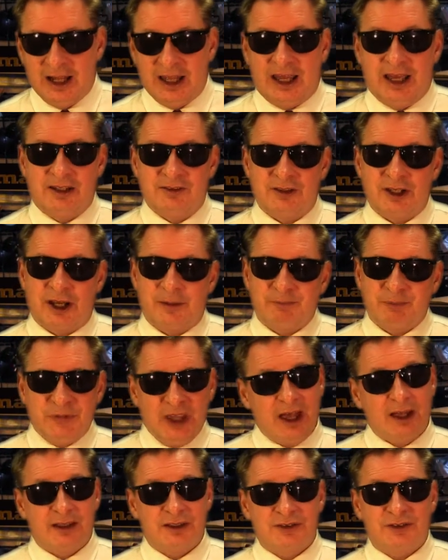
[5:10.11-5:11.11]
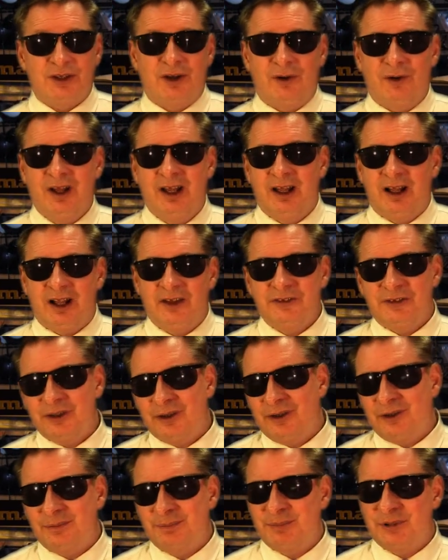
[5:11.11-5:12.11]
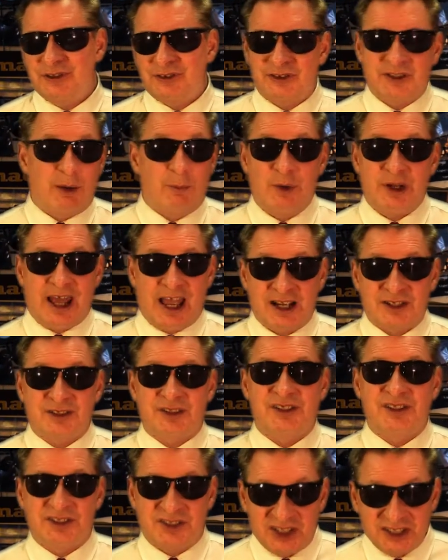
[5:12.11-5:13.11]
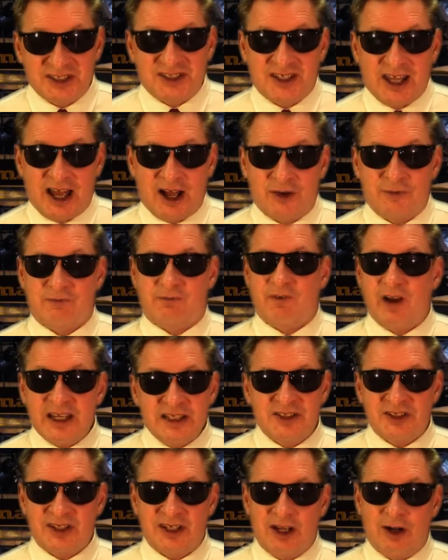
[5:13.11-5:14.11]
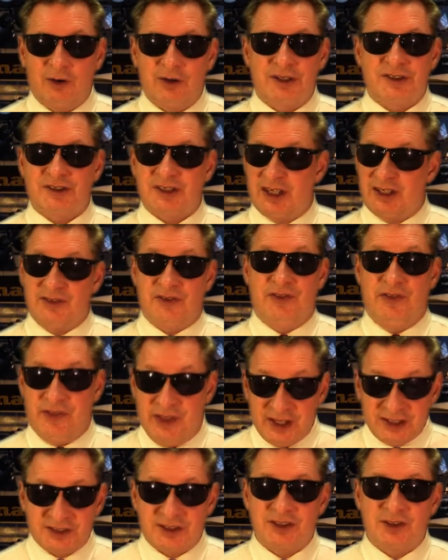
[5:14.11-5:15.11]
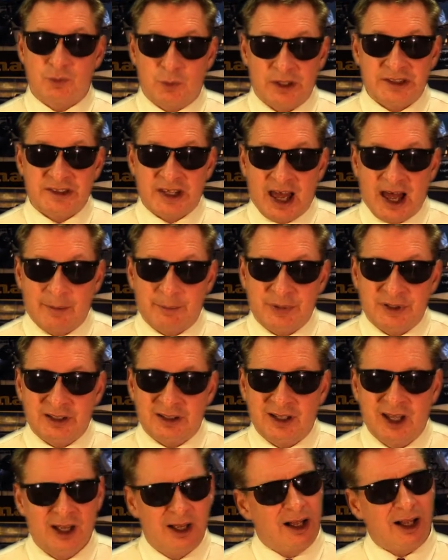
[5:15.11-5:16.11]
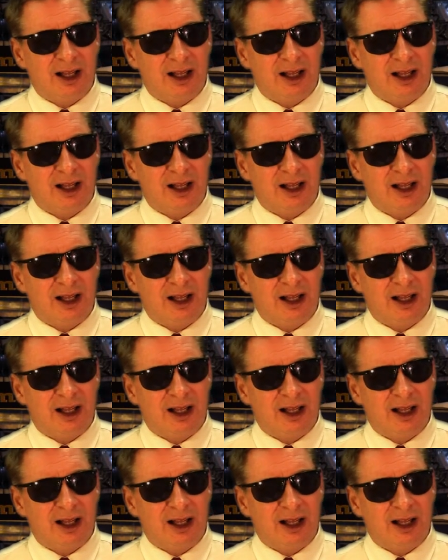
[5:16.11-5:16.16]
And so until someone actually sits down, writes it out, and says, this is what's happening,